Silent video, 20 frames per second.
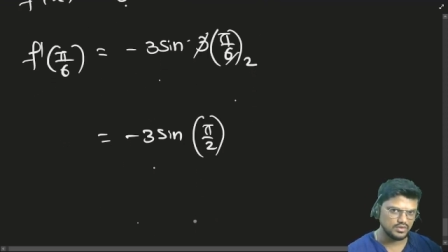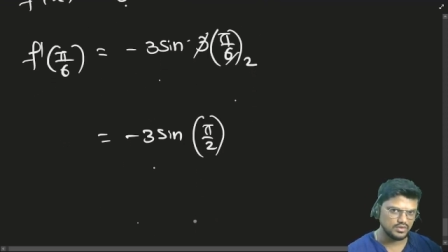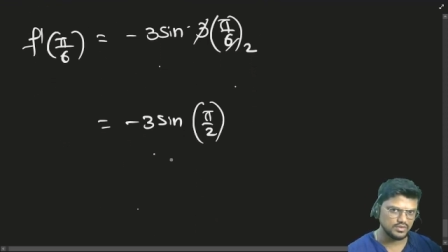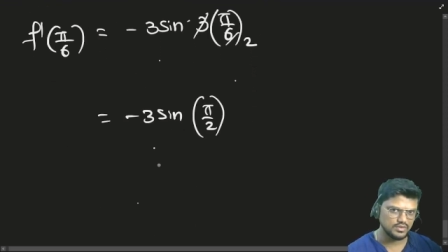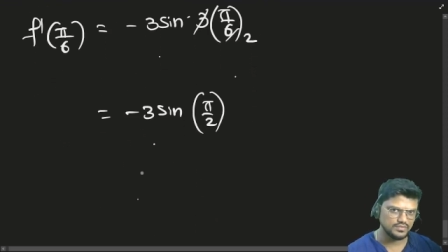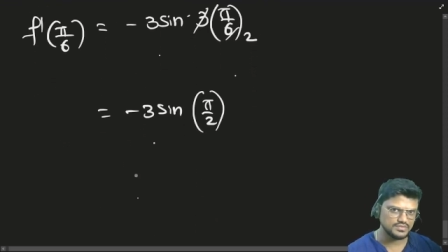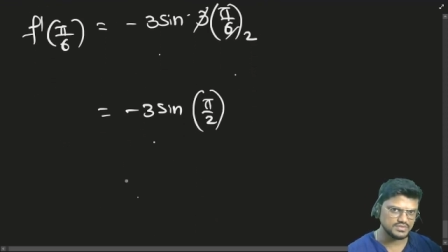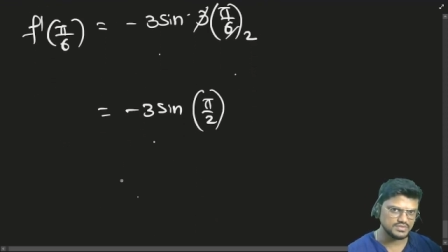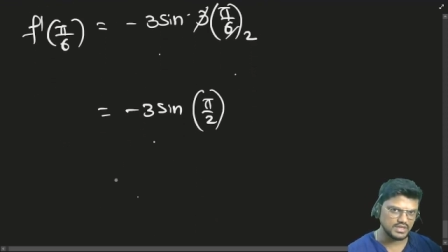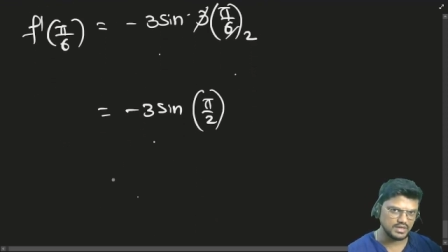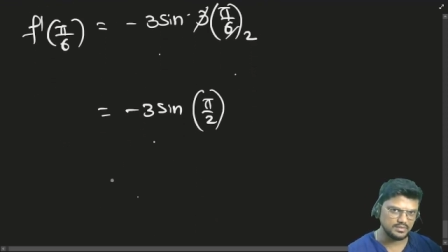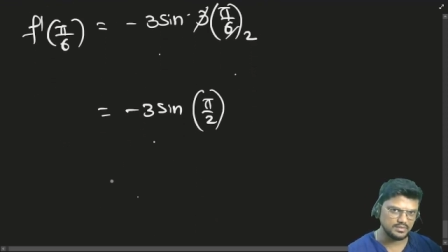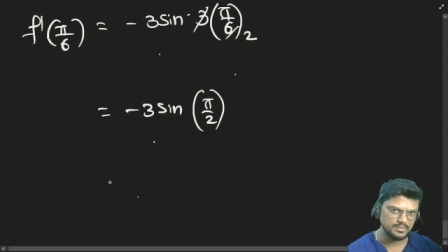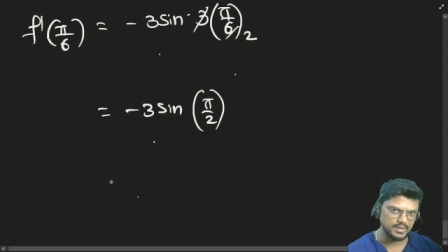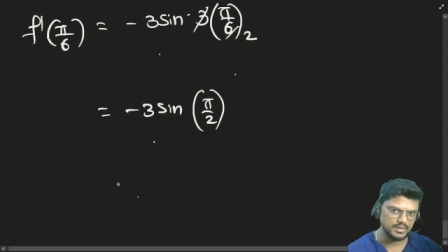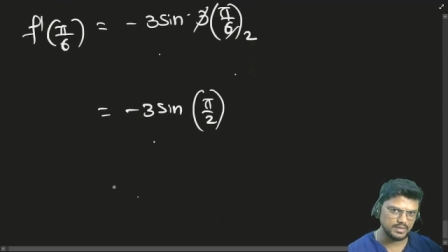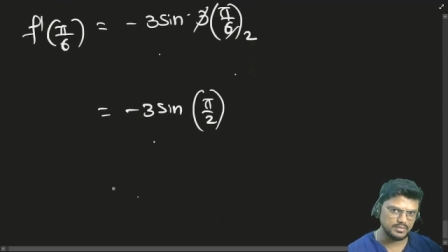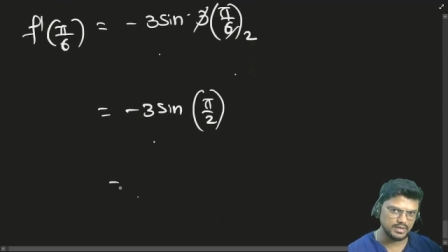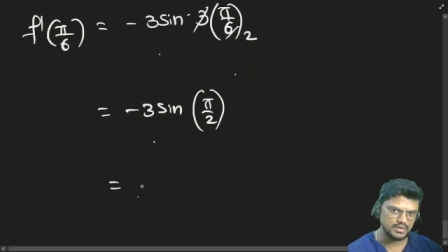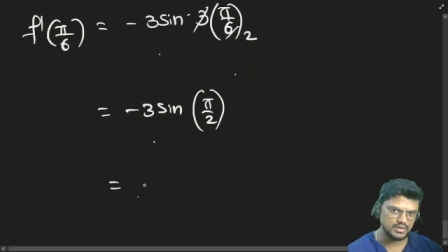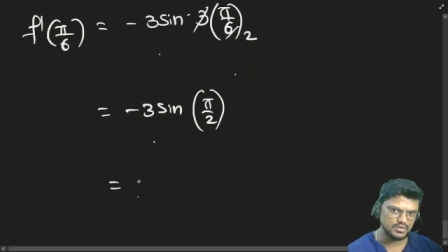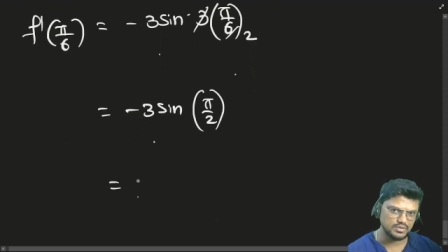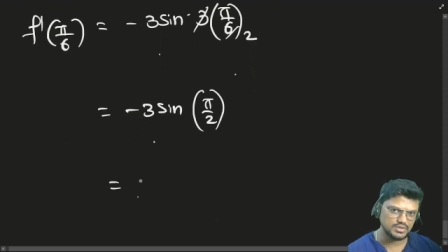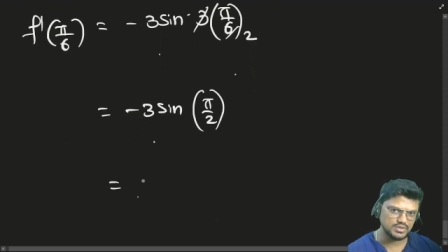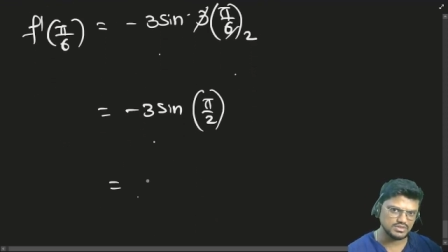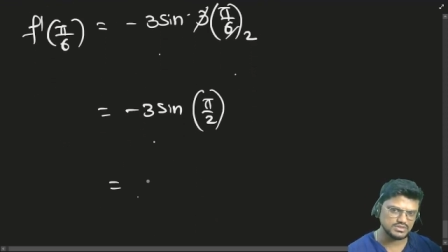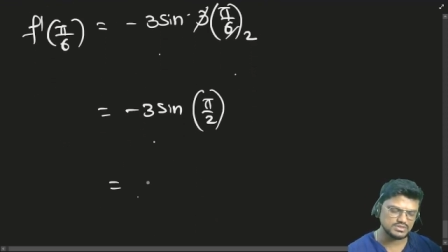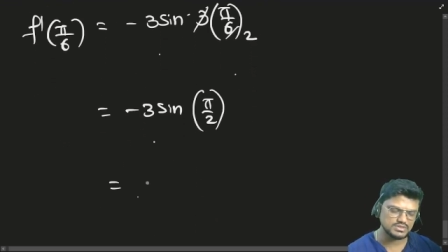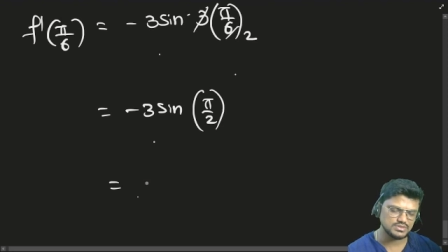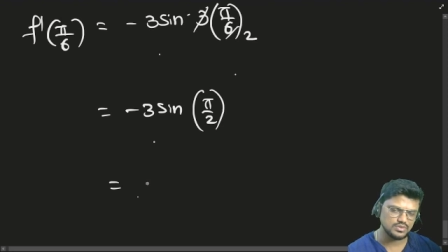of sine pi by 2
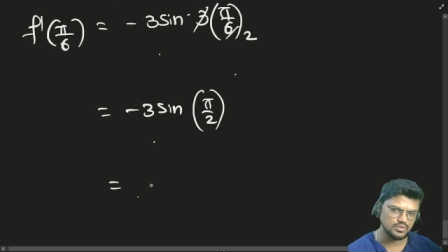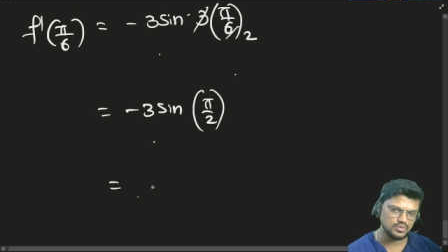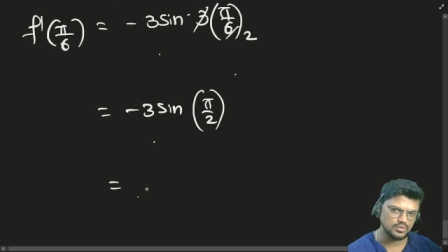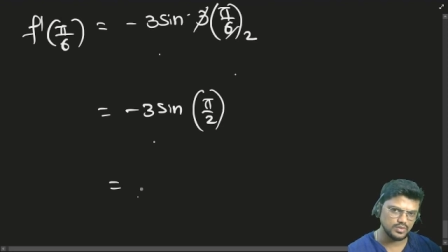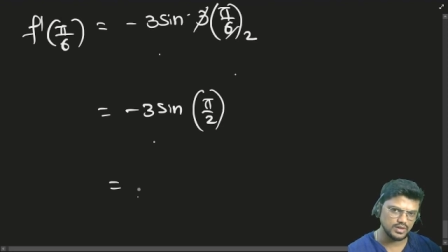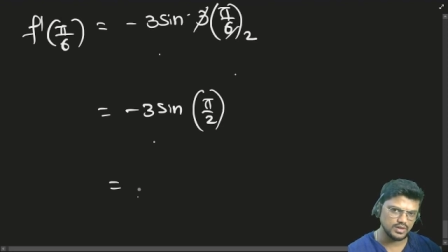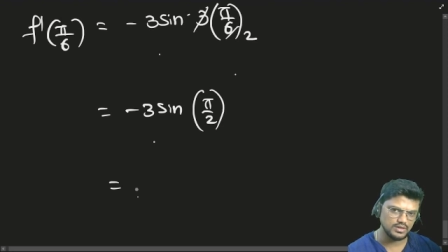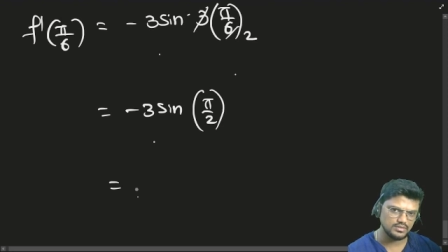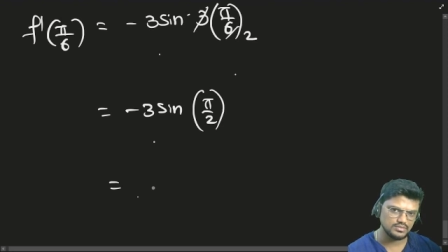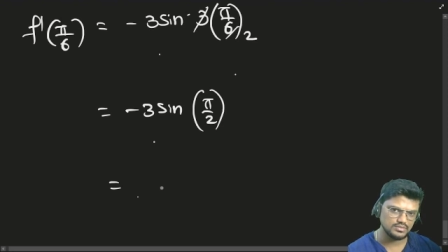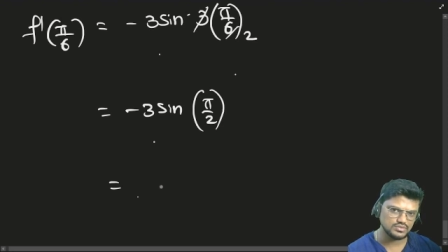is 1,